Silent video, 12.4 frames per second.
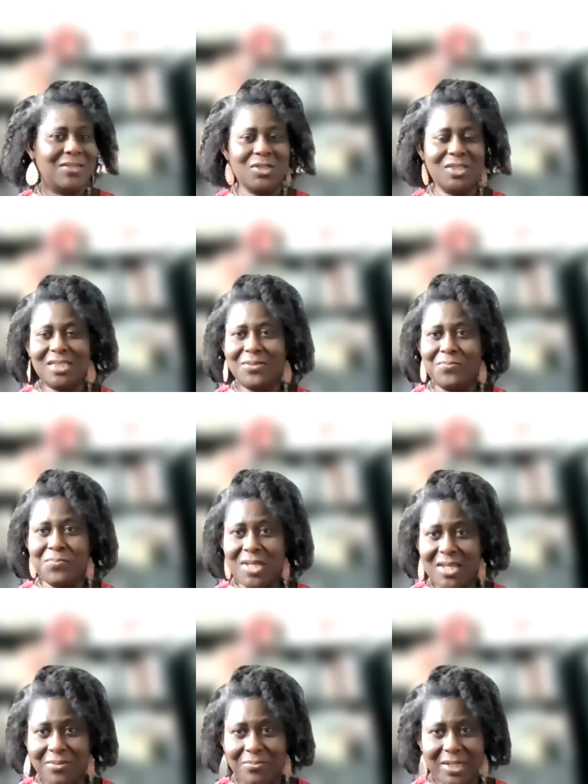It was just
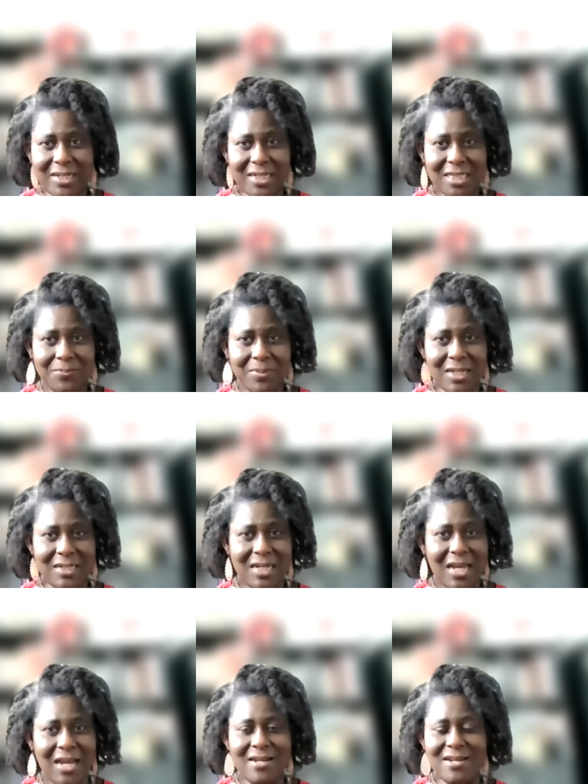me and my husband.
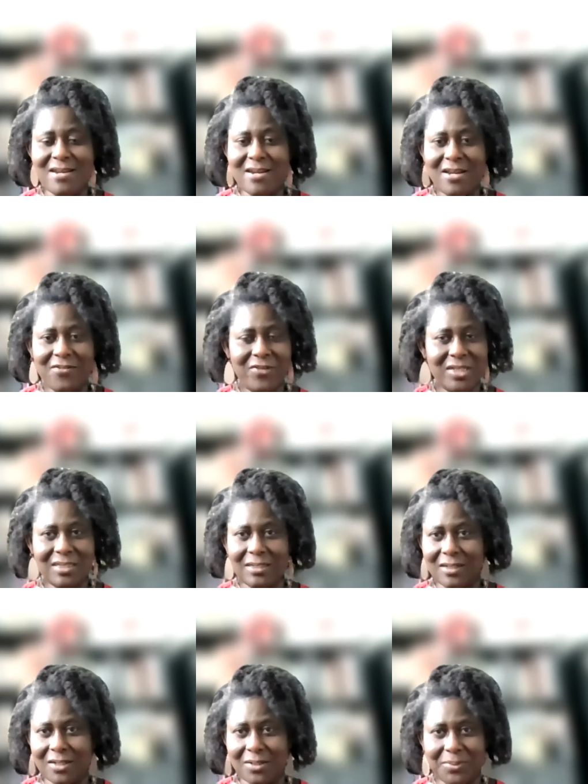I never
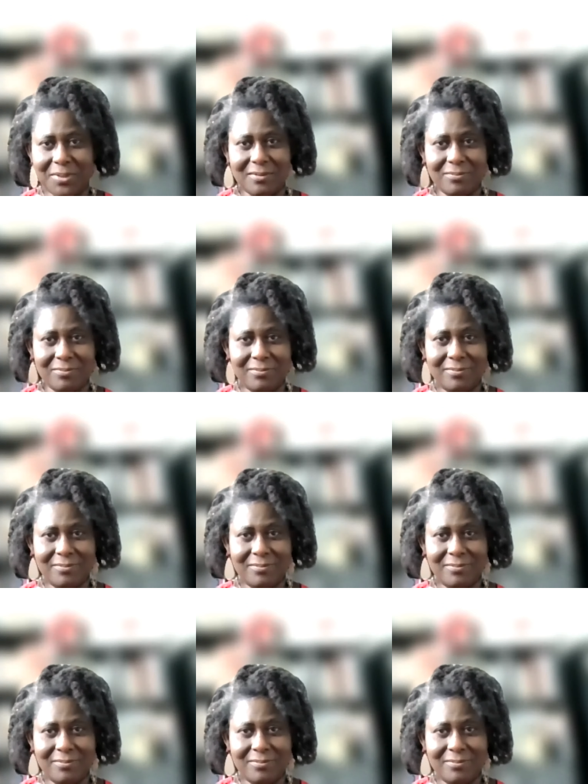slept.